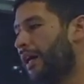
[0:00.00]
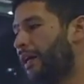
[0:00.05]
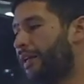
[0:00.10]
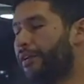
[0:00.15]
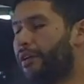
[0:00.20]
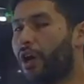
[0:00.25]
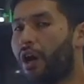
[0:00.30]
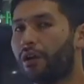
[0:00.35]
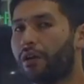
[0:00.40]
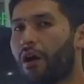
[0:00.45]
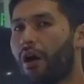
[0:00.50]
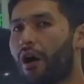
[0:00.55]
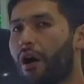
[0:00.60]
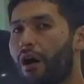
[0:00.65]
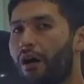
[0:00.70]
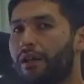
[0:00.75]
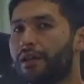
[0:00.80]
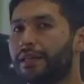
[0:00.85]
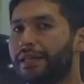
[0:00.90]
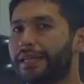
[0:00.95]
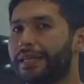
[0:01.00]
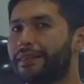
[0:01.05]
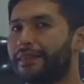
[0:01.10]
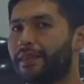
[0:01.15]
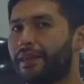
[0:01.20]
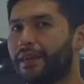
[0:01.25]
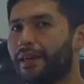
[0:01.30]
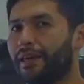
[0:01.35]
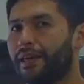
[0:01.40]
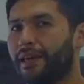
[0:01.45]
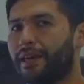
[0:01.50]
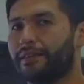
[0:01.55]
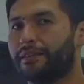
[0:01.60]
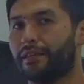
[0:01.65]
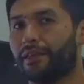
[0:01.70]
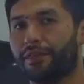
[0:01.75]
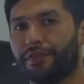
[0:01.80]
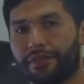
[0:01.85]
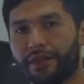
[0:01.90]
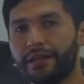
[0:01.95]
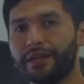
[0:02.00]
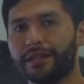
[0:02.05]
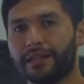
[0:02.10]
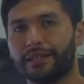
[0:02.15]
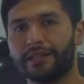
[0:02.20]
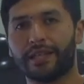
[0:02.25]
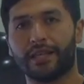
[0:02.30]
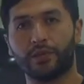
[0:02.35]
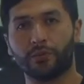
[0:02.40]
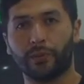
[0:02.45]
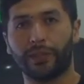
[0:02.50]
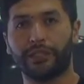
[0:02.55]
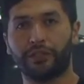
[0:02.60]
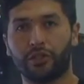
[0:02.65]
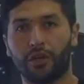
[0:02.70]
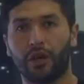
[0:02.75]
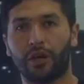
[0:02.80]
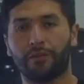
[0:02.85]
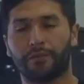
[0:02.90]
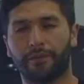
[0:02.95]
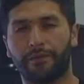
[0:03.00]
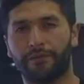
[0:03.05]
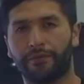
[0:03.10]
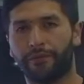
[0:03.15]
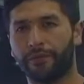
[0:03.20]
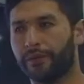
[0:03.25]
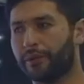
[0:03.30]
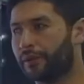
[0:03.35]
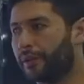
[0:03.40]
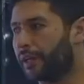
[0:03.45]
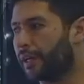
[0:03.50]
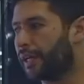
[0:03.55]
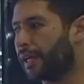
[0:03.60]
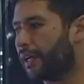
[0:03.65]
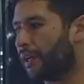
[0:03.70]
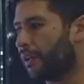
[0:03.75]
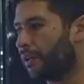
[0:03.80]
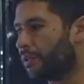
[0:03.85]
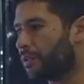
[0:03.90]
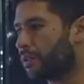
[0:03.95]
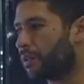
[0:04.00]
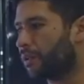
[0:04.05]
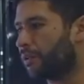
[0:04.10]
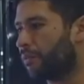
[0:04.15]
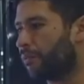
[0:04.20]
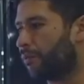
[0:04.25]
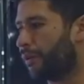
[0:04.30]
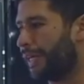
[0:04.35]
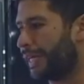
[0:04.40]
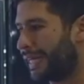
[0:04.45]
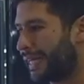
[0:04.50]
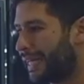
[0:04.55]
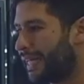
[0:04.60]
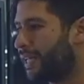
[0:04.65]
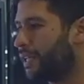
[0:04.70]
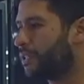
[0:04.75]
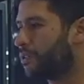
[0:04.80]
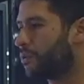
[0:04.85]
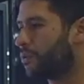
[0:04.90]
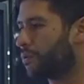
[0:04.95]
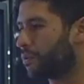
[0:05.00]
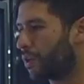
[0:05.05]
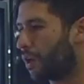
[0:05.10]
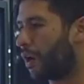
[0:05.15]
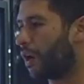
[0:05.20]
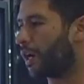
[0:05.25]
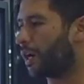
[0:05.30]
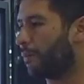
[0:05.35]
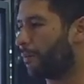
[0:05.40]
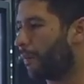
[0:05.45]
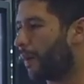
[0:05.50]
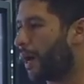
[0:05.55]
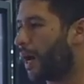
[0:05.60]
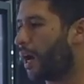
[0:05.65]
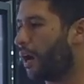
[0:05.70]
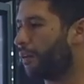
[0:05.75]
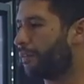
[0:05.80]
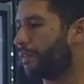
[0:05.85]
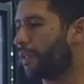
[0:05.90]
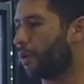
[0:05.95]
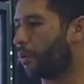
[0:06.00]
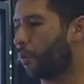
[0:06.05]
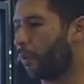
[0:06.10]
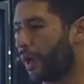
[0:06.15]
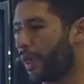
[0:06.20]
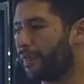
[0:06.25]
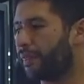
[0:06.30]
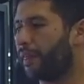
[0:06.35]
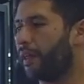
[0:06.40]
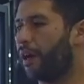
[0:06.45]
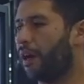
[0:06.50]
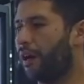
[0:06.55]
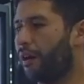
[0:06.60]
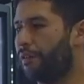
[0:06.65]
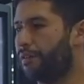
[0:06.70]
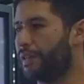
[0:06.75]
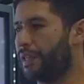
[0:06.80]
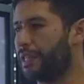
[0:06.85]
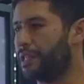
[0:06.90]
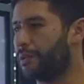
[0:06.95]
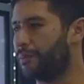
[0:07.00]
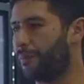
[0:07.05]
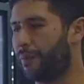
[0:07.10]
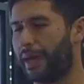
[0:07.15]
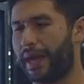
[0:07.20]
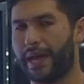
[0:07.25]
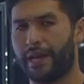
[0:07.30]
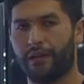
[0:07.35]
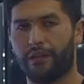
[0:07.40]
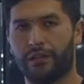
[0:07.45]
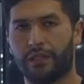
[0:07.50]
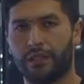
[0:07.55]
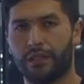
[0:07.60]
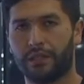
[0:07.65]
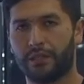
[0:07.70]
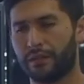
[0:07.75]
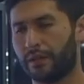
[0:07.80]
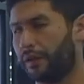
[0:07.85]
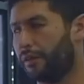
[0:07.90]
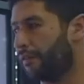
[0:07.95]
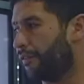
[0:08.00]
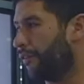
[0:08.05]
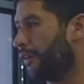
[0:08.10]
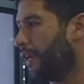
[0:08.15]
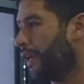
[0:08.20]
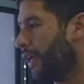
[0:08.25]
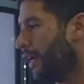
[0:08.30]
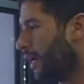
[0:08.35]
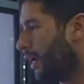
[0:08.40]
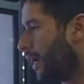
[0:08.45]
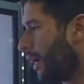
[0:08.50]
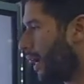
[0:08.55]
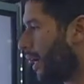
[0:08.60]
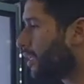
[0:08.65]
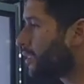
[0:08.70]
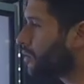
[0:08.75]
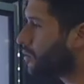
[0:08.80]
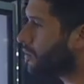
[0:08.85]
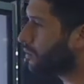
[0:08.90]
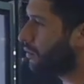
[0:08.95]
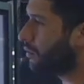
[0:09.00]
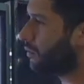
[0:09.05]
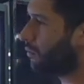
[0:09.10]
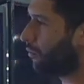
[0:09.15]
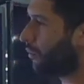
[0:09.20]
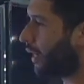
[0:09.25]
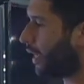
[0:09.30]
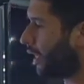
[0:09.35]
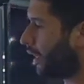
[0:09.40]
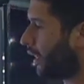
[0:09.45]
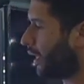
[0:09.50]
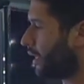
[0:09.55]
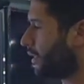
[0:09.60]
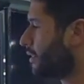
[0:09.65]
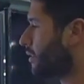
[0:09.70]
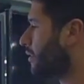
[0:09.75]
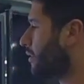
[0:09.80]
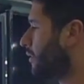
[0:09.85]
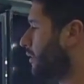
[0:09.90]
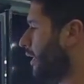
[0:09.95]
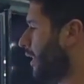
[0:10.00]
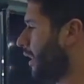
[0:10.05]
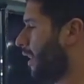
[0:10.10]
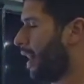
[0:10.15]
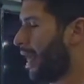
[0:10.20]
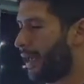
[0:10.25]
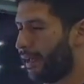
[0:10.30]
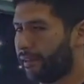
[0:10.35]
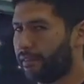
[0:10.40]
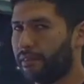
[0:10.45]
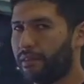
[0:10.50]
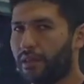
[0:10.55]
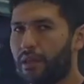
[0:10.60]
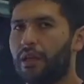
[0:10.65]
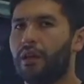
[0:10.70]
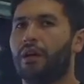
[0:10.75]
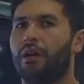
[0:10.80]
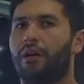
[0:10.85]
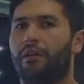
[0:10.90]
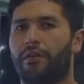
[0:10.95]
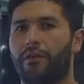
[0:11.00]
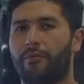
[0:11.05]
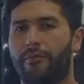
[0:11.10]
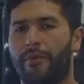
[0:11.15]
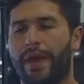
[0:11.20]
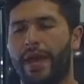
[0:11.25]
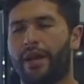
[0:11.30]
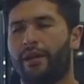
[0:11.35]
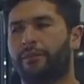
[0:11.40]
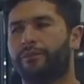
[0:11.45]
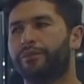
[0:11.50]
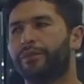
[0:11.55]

Not only the thickness as we talked before, also we need to talk about the width of this panel itself, as well as the length of the panel.